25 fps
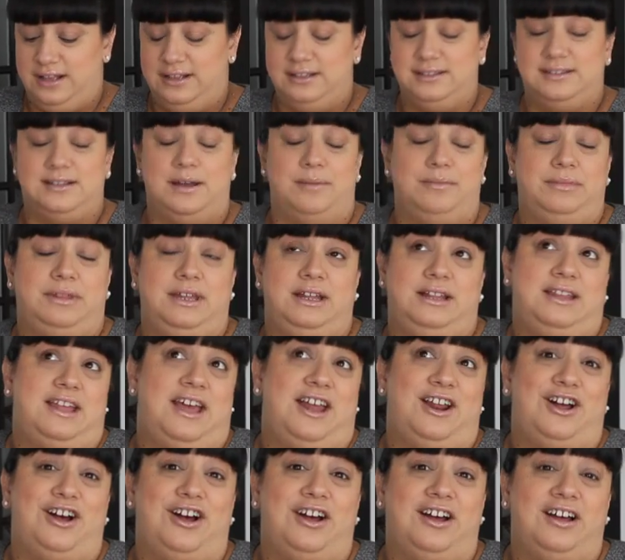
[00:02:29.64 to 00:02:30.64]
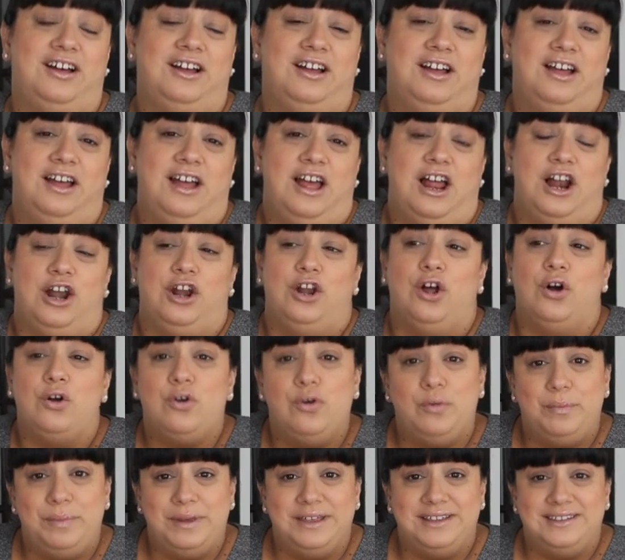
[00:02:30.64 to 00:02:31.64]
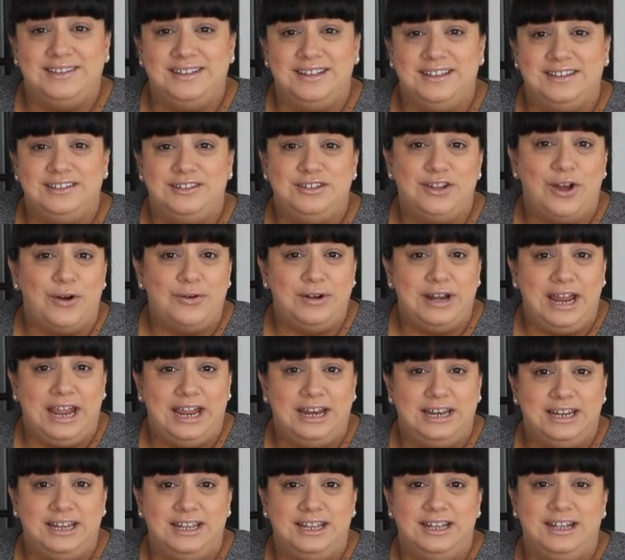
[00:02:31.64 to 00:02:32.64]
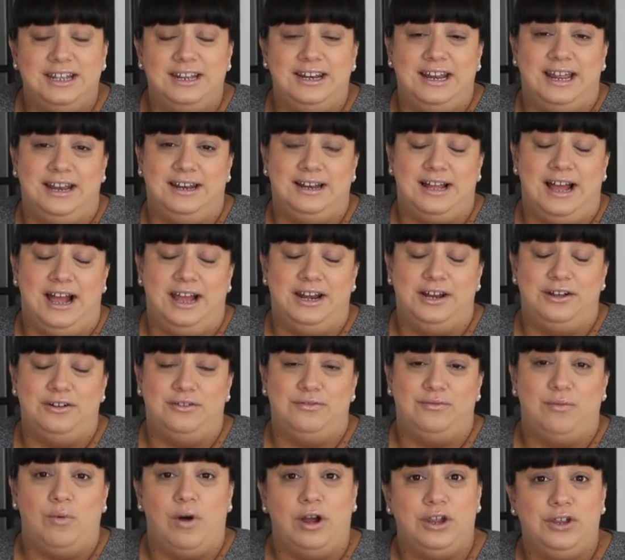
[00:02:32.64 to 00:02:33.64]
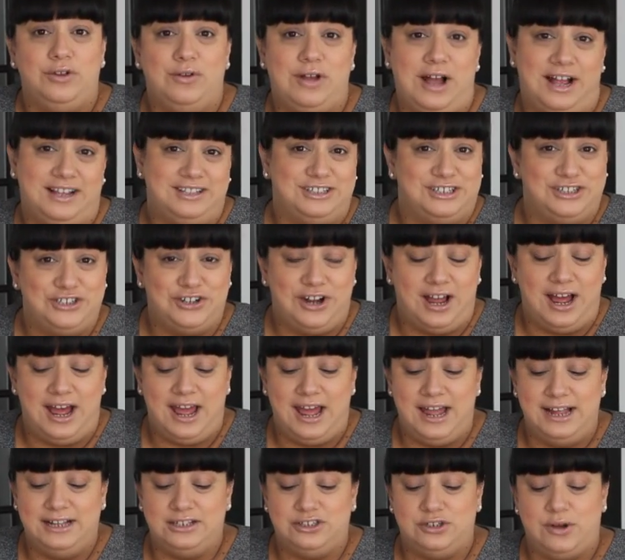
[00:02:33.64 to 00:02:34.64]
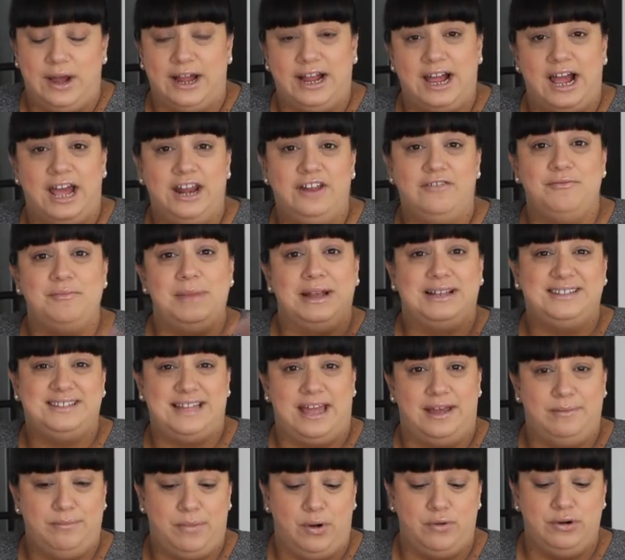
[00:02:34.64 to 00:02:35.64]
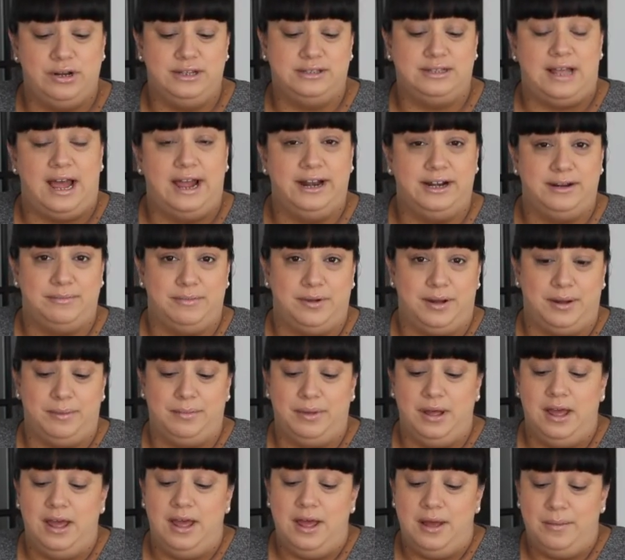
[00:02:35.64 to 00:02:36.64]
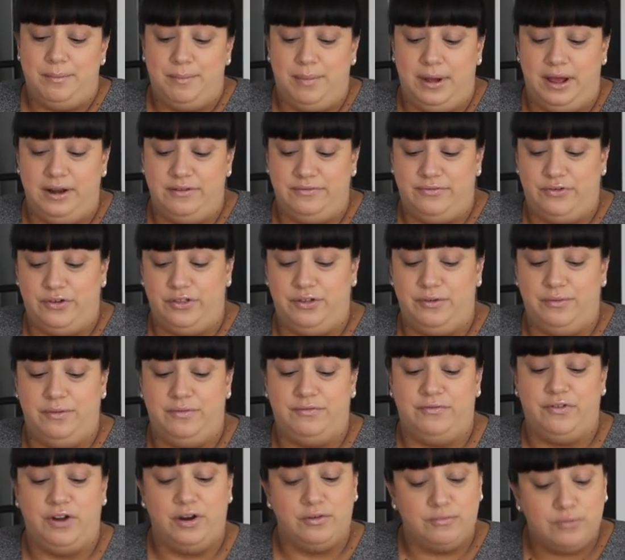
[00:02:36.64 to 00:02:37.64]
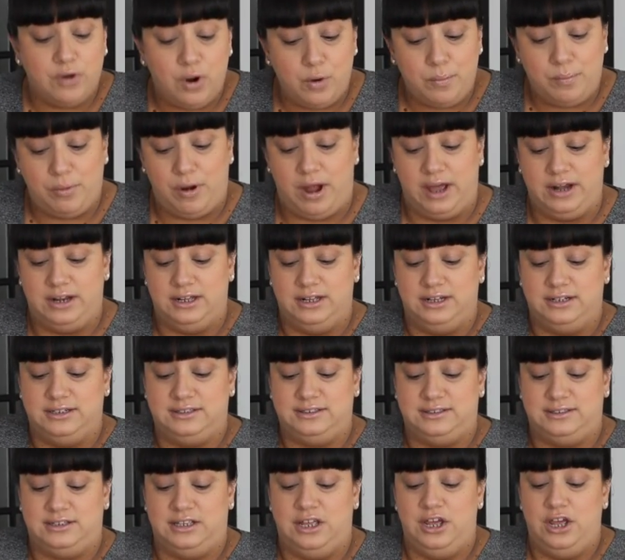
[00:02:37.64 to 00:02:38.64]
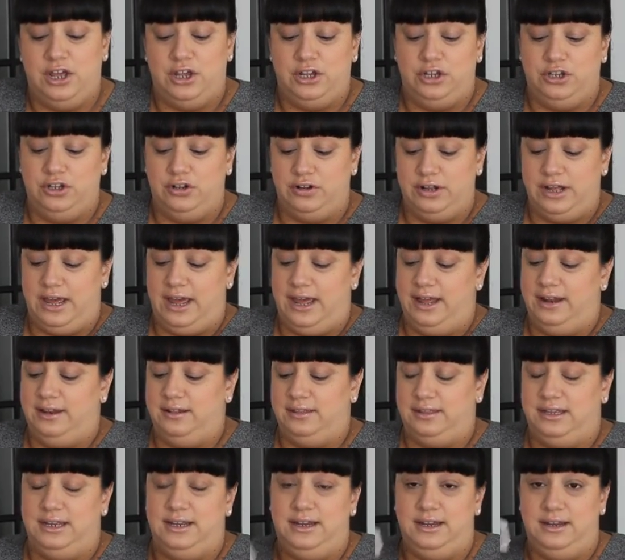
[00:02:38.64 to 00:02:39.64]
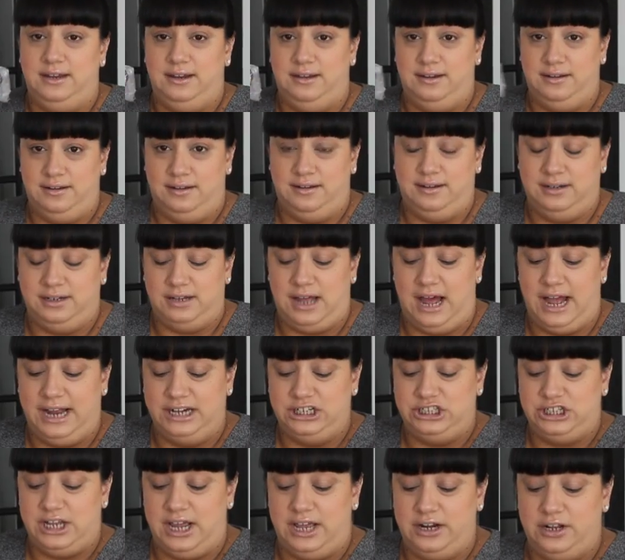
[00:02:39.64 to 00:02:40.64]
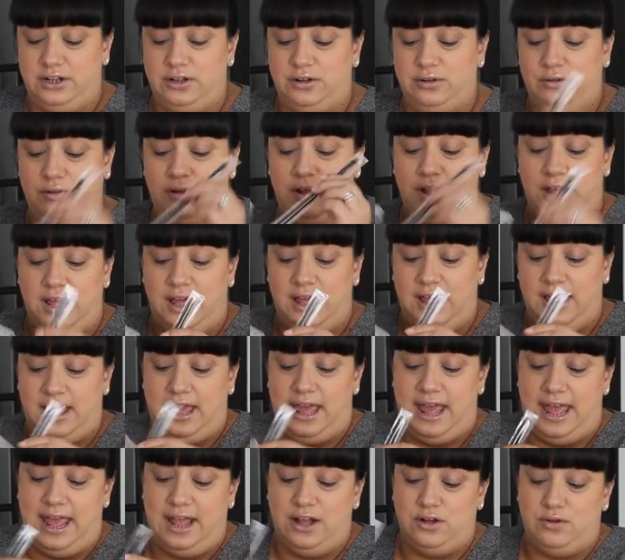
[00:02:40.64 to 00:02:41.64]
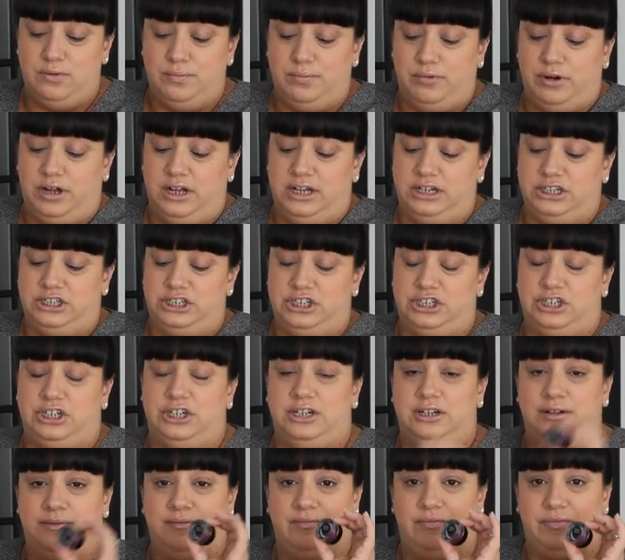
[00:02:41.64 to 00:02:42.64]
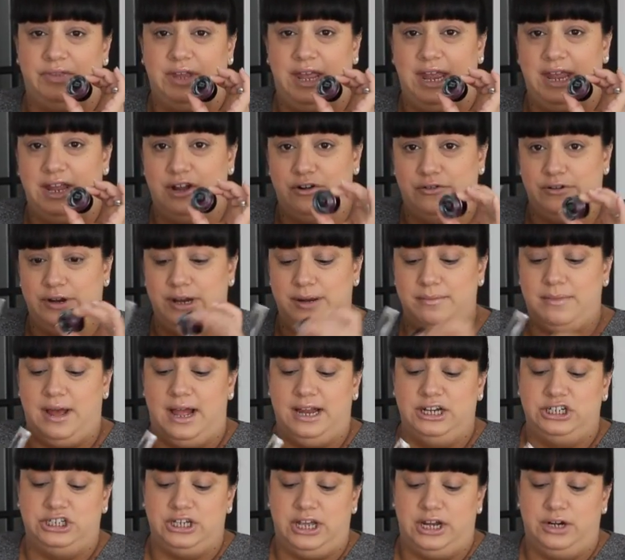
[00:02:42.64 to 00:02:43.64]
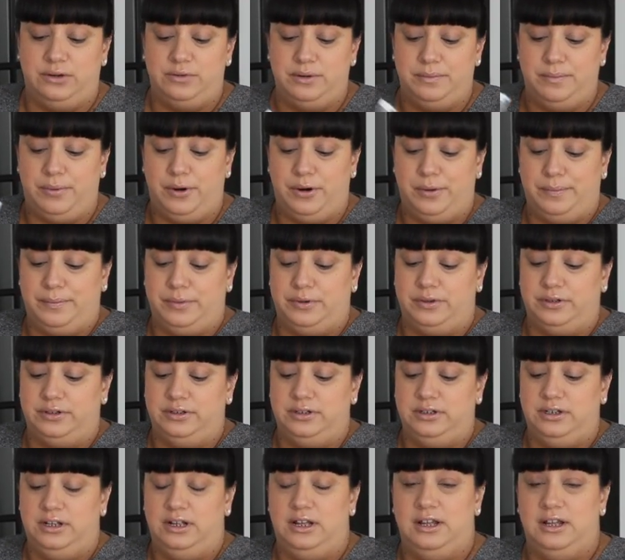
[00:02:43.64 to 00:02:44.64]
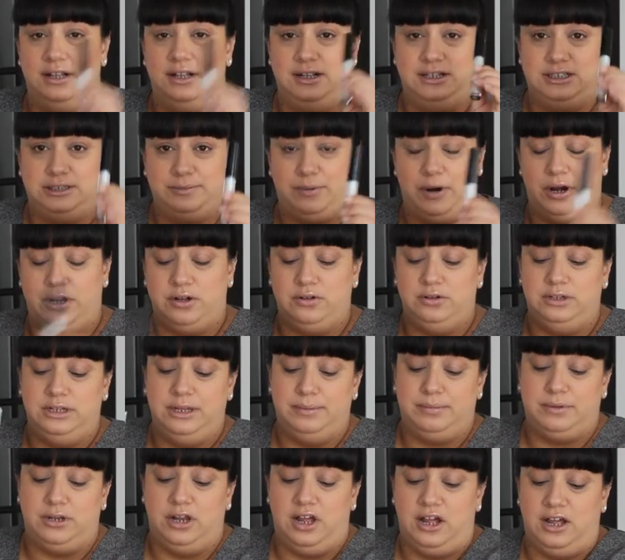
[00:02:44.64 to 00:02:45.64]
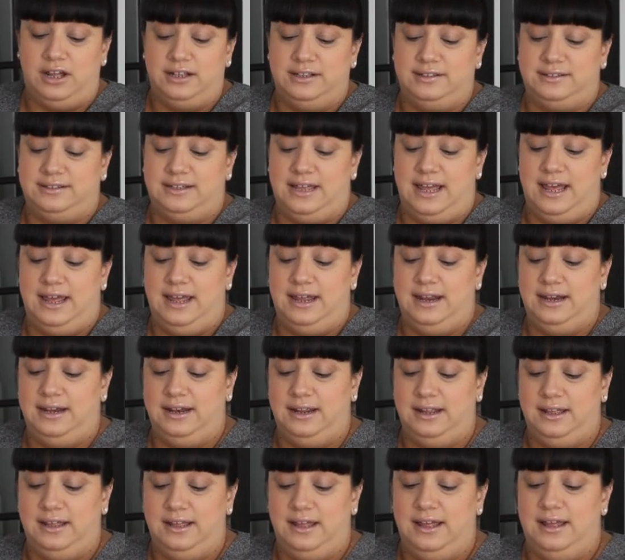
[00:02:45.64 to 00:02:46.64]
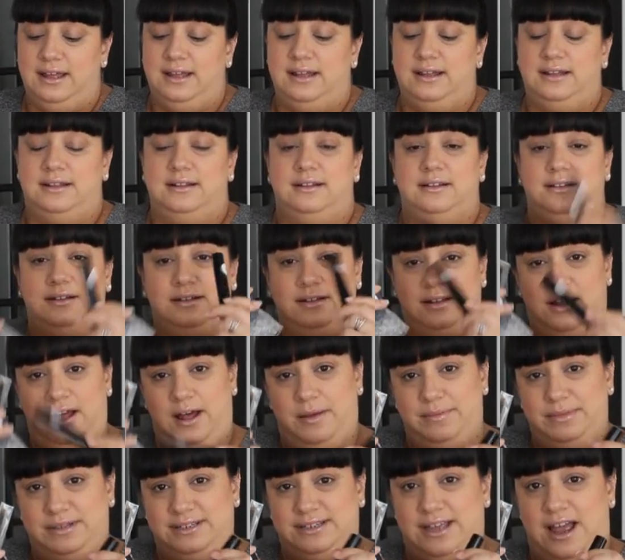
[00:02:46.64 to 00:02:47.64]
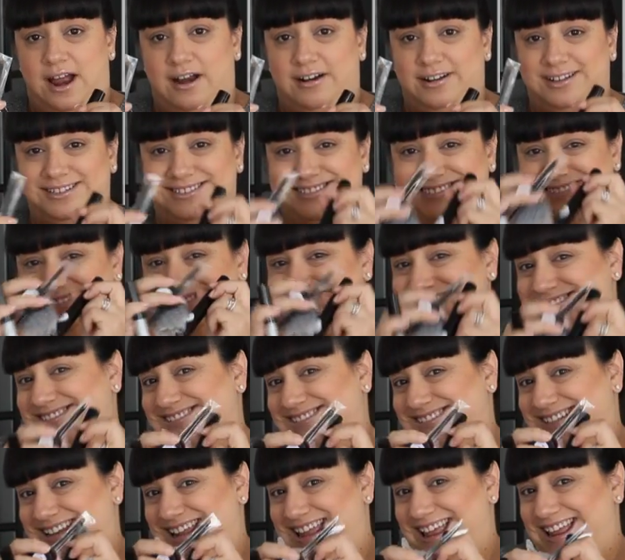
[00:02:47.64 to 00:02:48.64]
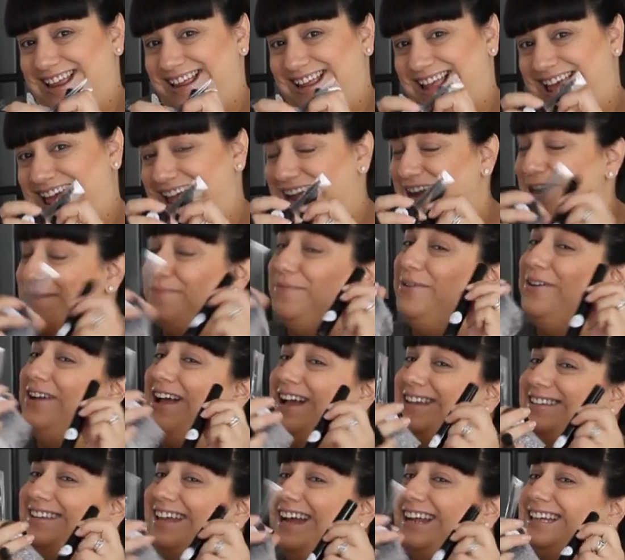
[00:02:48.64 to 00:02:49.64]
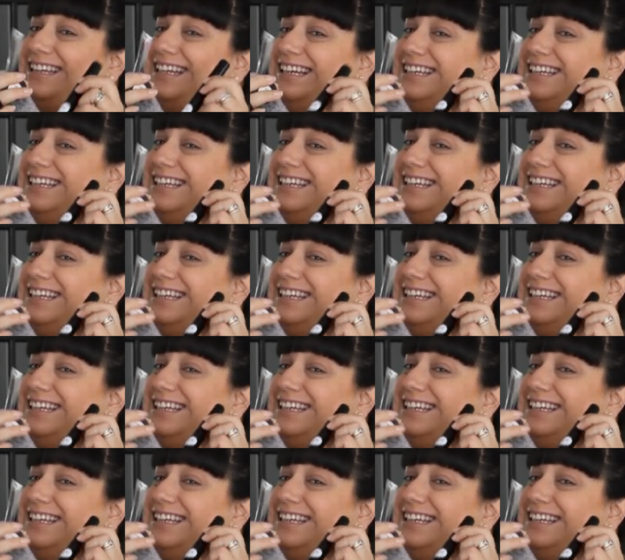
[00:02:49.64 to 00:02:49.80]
something that a local business donated and kind of want you guys to try. So I kind of mixed that bonus item up. But for the front row products, you'll get the eyeshadow angle brush, a cream eyeshadow in purple, sparkle lip gloss, and a mascara. I hope you guys like